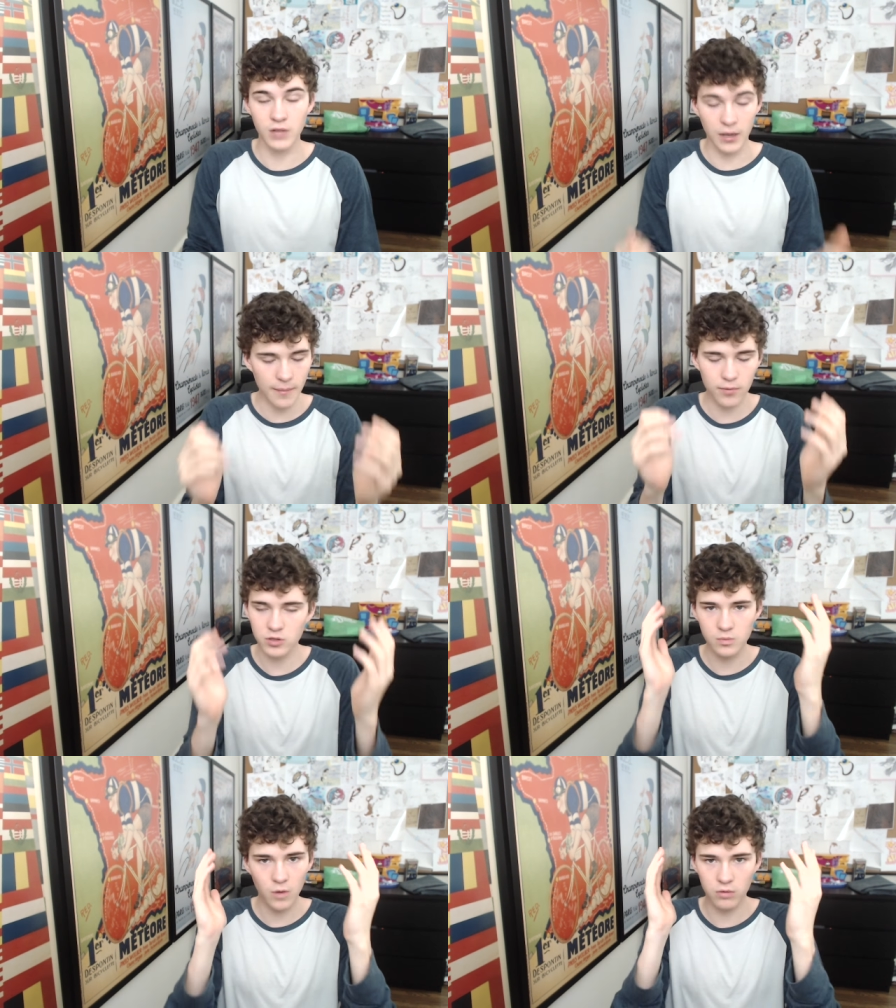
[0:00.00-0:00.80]

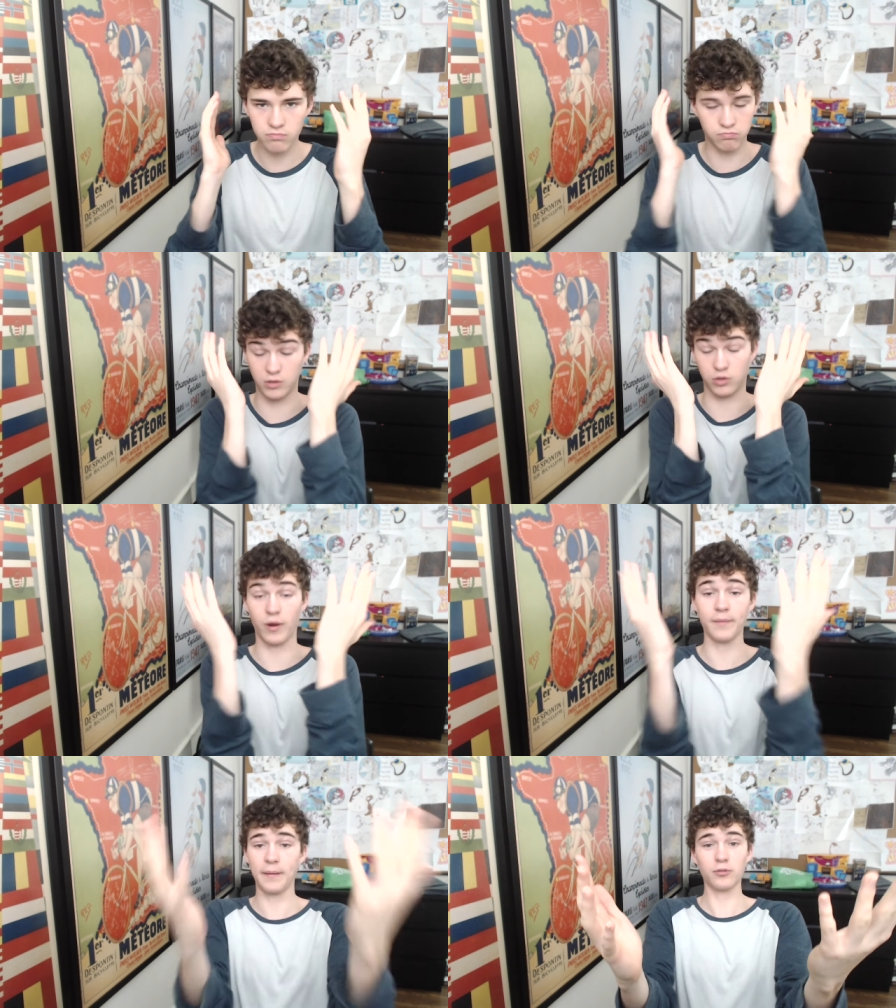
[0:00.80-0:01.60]
Non-members are
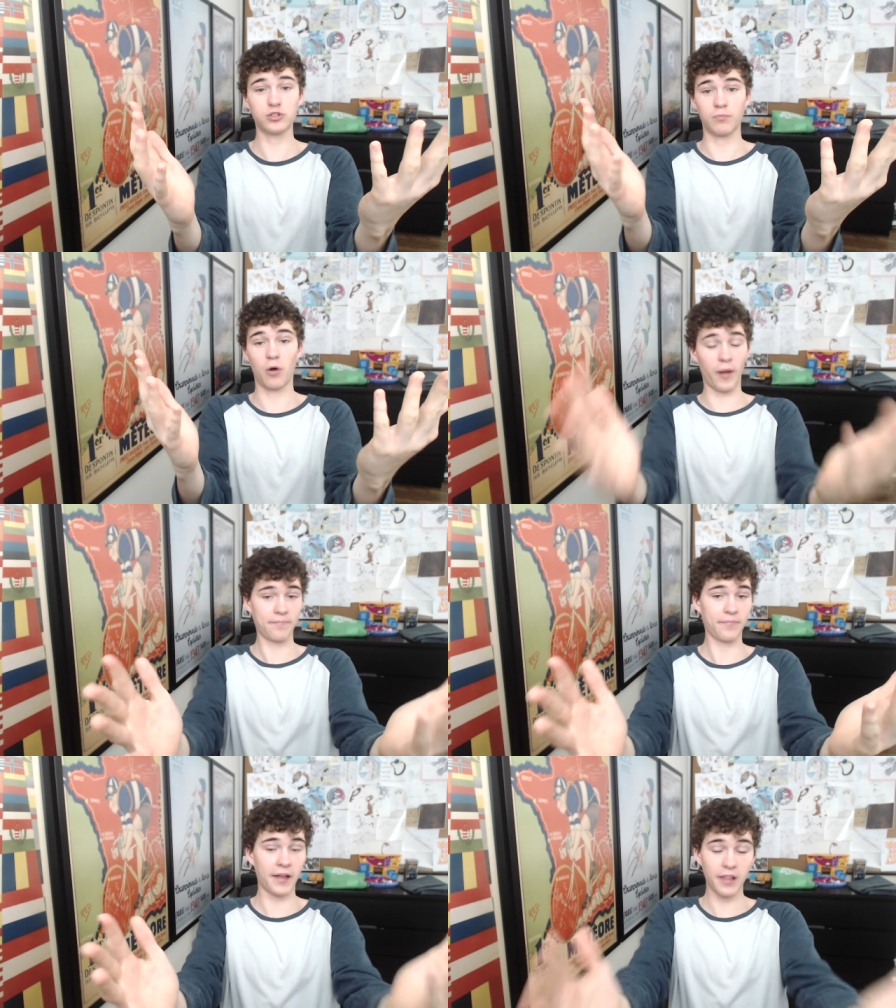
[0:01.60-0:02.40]
great people too,
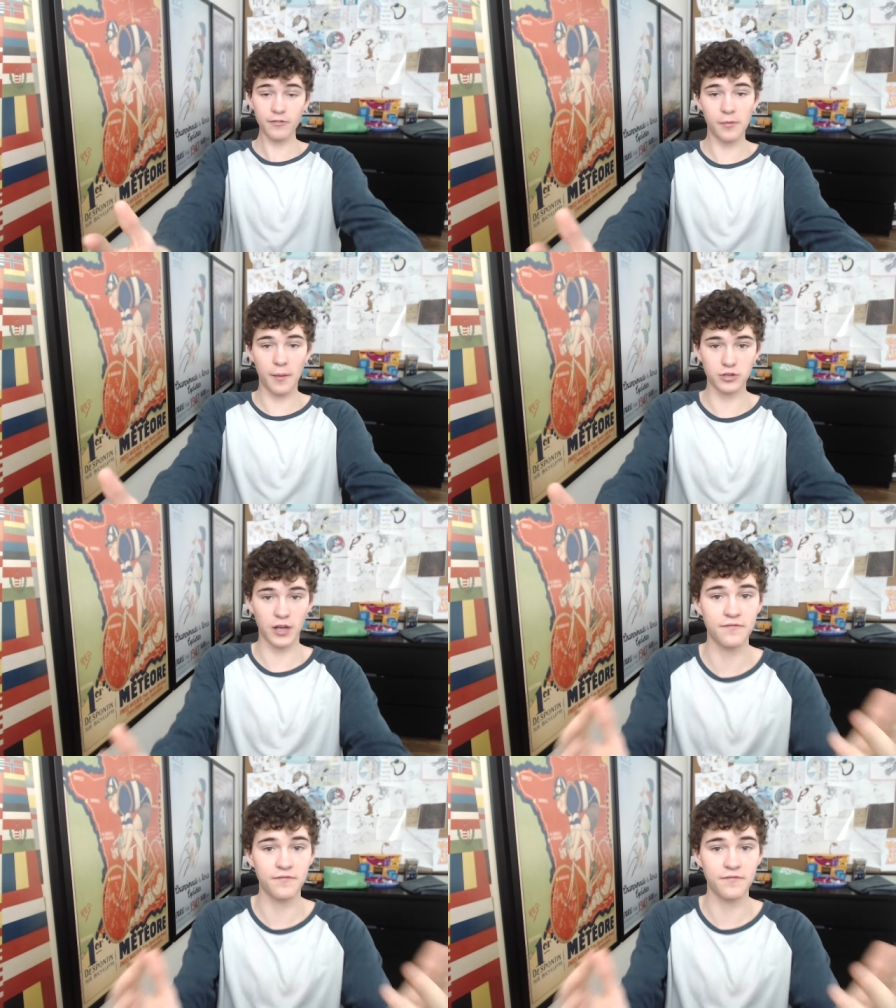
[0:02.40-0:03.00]
okay? I love non-members.